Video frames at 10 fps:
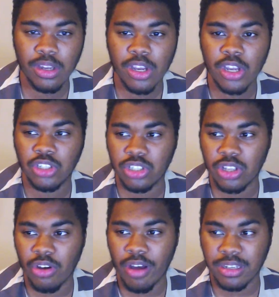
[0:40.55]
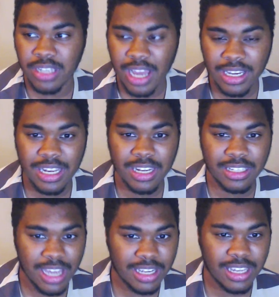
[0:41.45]
Just, you know, attacking,
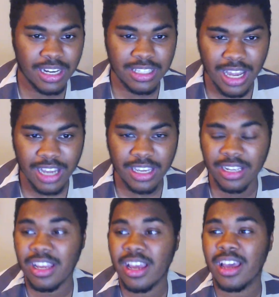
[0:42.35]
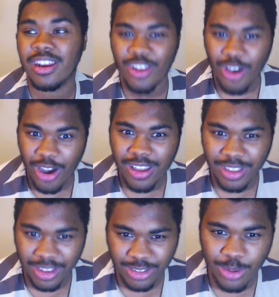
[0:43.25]
not
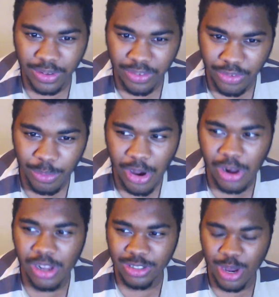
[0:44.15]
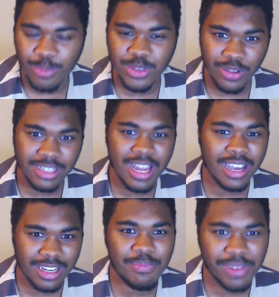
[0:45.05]
in terms of football, in terms of attacking
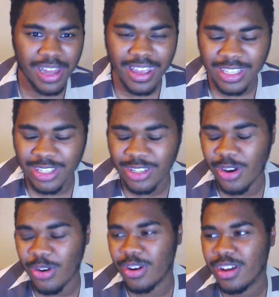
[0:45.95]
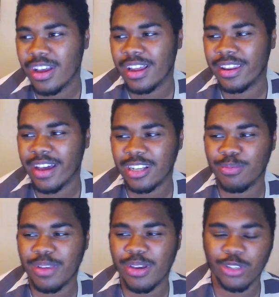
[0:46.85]
the players. So that to
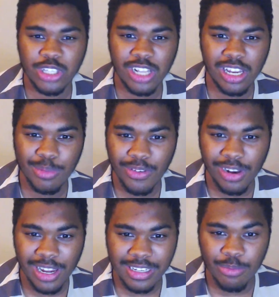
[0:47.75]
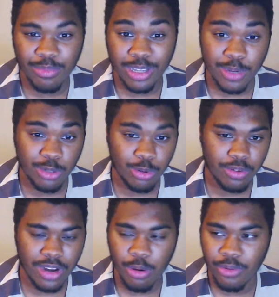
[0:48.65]
me was just a little bit of a letdown, especially with
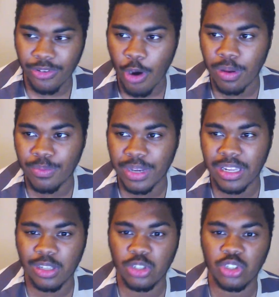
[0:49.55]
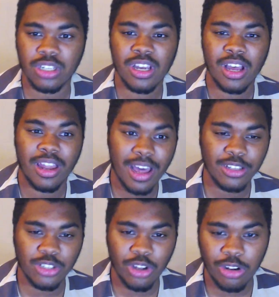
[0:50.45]
Coman being injured. That is
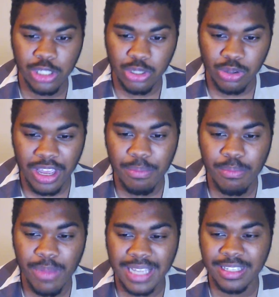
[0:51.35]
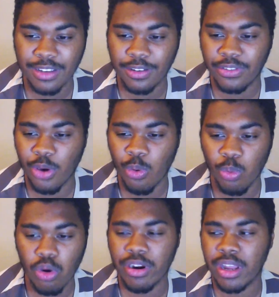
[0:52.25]
also a massive
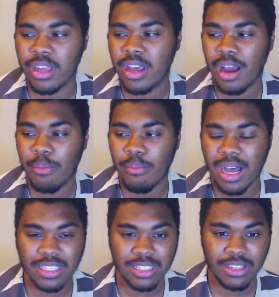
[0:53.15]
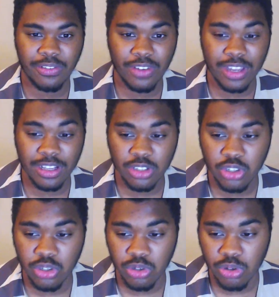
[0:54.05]
worry, a massive thing
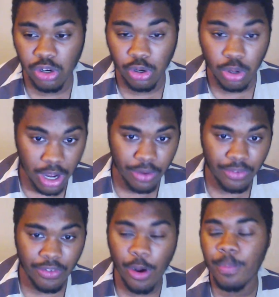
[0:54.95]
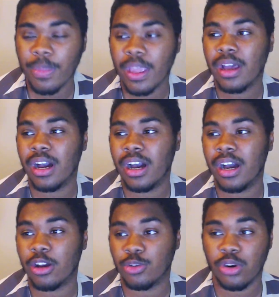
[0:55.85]
to look out for, because
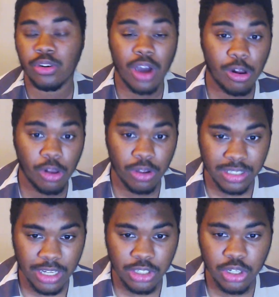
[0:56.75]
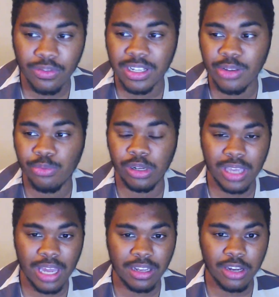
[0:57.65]
we don't know how long he's injured. Obviously, we'll
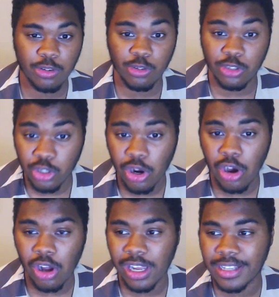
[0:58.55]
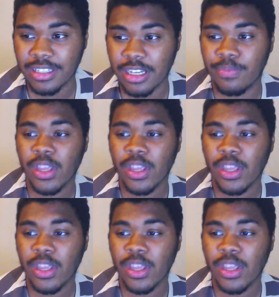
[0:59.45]
get that news sooner or later.